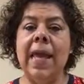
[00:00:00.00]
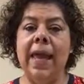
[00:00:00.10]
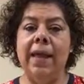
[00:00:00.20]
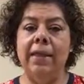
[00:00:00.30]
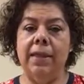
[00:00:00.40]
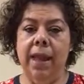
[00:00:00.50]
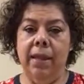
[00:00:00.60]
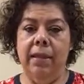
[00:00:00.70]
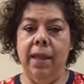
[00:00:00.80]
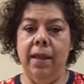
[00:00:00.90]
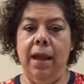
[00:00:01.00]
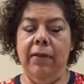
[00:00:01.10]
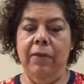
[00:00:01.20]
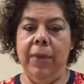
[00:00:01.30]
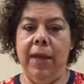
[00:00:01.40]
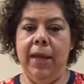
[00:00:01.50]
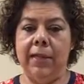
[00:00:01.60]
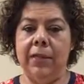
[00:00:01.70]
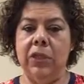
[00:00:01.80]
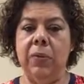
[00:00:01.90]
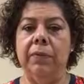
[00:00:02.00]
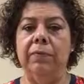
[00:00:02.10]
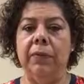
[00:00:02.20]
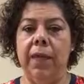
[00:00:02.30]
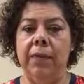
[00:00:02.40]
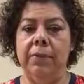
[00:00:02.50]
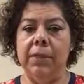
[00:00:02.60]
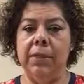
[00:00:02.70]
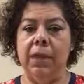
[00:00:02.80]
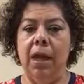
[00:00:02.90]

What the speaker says: and that kind of pain because it's so inflamed,